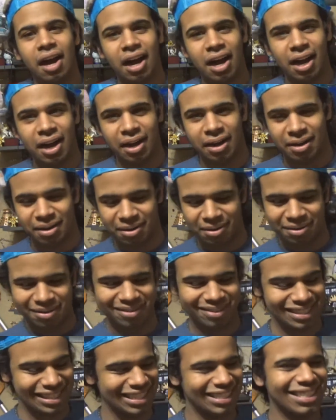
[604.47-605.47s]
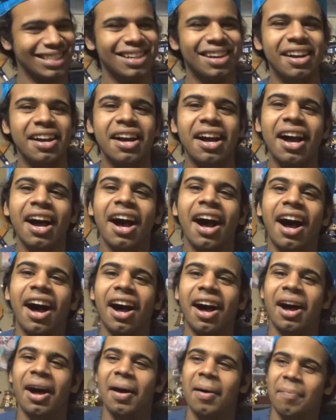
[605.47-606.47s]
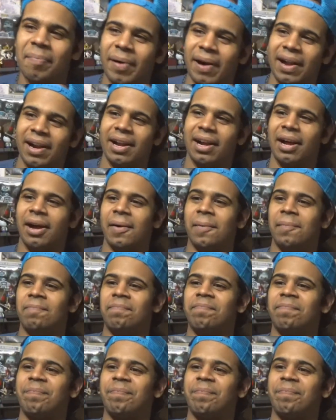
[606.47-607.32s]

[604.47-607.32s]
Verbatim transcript: uh, uh, but uh,